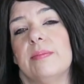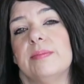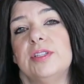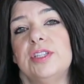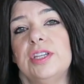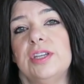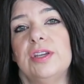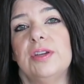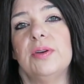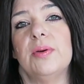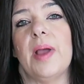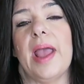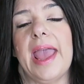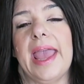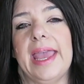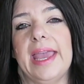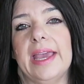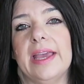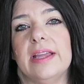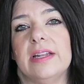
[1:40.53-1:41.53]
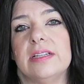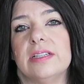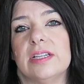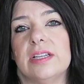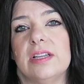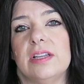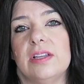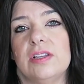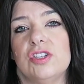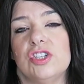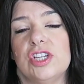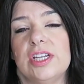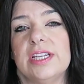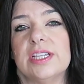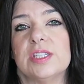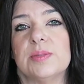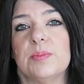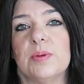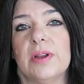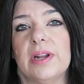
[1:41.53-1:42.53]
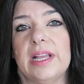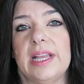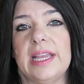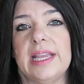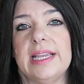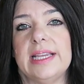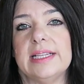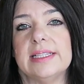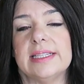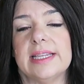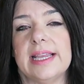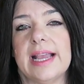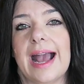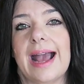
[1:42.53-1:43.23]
too, and she is pretty easy,